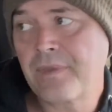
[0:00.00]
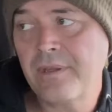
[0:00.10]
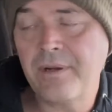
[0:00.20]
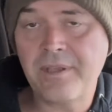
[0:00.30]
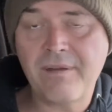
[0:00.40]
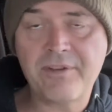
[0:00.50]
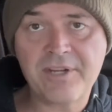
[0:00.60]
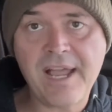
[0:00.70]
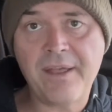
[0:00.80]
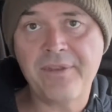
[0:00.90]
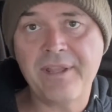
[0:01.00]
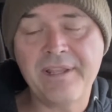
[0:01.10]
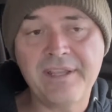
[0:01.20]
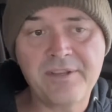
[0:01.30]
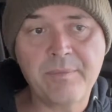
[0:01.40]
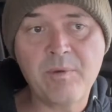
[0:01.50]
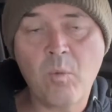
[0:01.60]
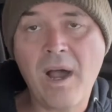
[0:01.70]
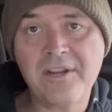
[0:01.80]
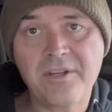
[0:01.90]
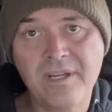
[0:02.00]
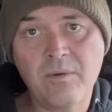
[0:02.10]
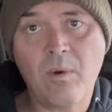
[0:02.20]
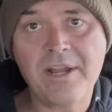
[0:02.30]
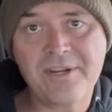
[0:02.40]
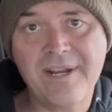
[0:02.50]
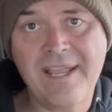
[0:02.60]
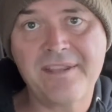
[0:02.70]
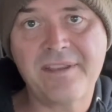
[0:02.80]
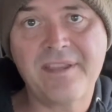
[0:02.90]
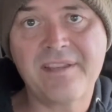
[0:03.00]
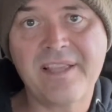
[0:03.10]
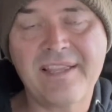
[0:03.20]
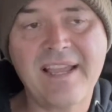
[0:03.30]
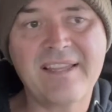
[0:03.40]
you have a child that needs to be washed, you need to wash your hands and things like that.